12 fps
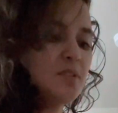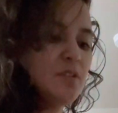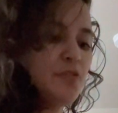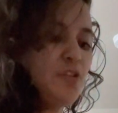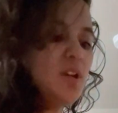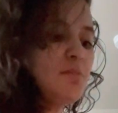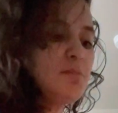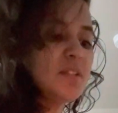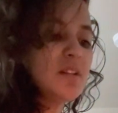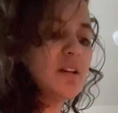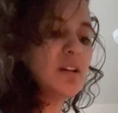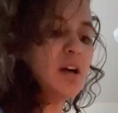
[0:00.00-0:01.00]
Freedom
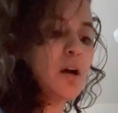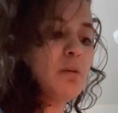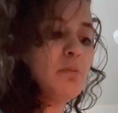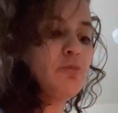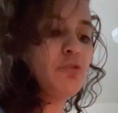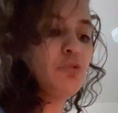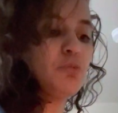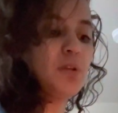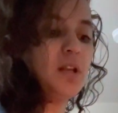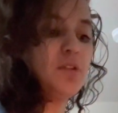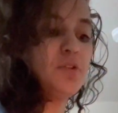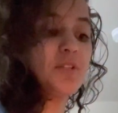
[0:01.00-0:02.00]
does not come from
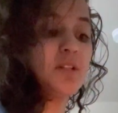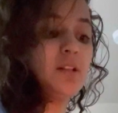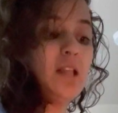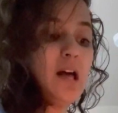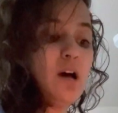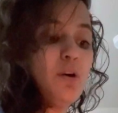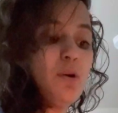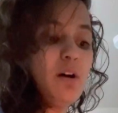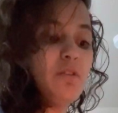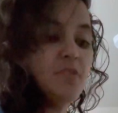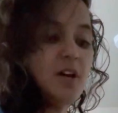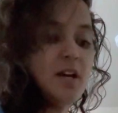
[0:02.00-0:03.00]
what others allow
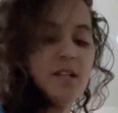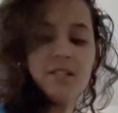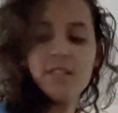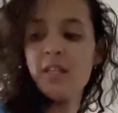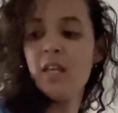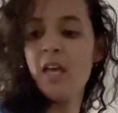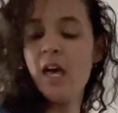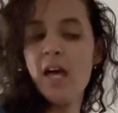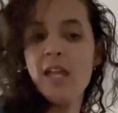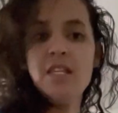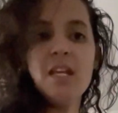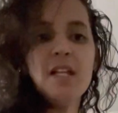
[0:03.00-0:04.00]
of us.
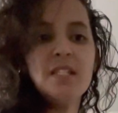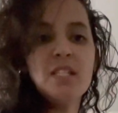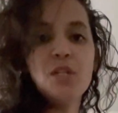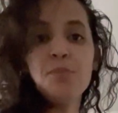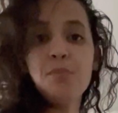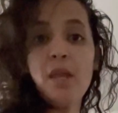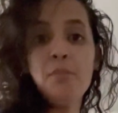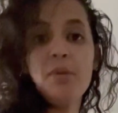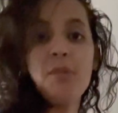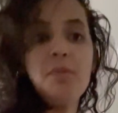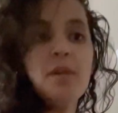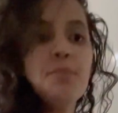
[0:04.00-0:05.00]
And yes, there may
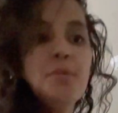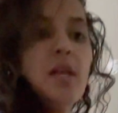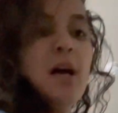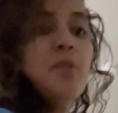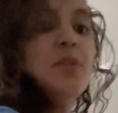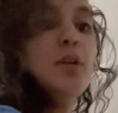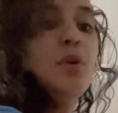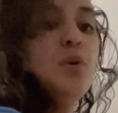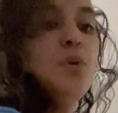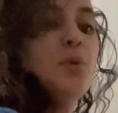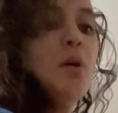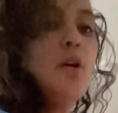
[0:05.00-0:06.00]
be people out there
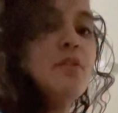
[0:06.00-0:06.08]
who are